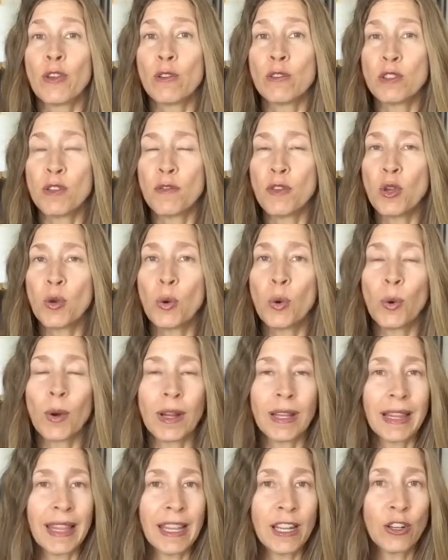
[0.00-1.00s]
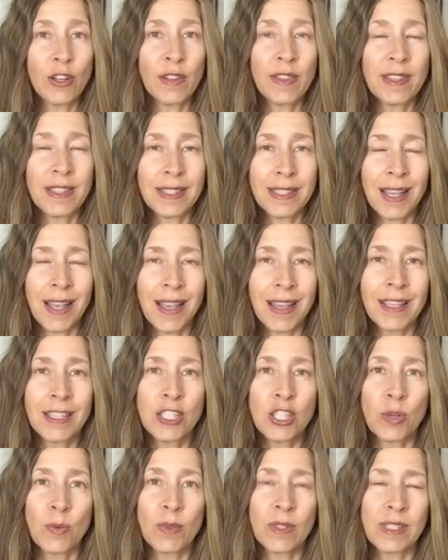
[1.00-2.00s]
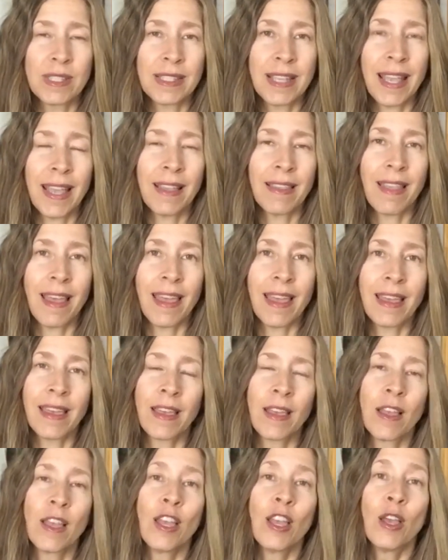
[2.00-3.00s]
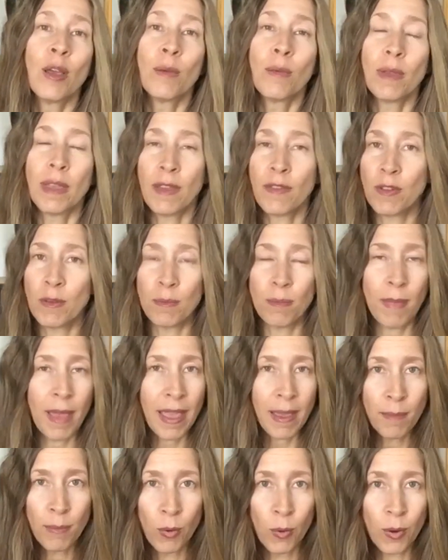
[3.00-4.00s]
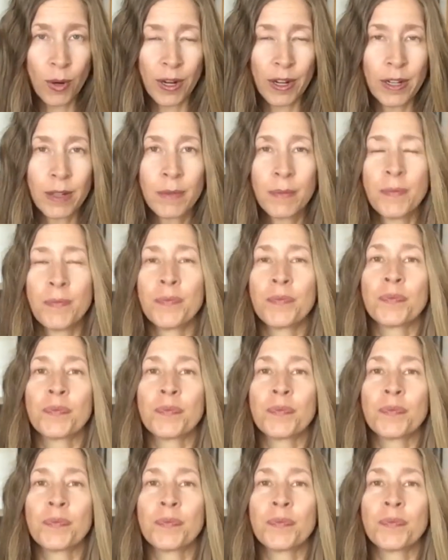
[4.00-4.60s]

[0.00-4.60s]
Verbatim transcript: of you who are later in the sign, so we'll say like even May born,